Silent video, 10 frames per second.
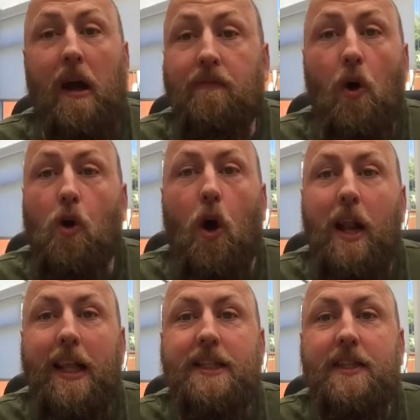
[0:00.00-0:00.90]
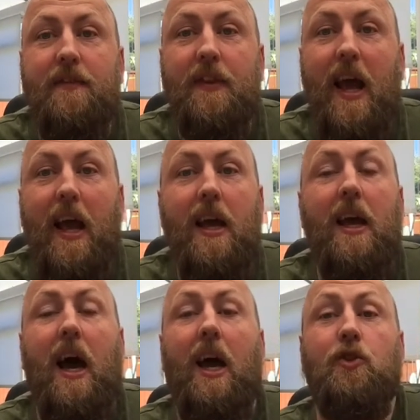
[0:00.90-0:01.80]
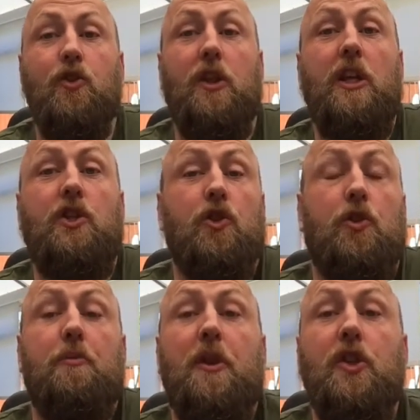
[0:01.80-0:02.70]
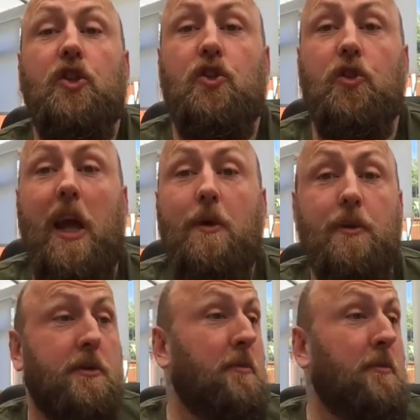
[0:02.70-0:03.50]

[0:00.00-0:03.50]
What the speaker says: not got an answer for that. It's just something that stood out.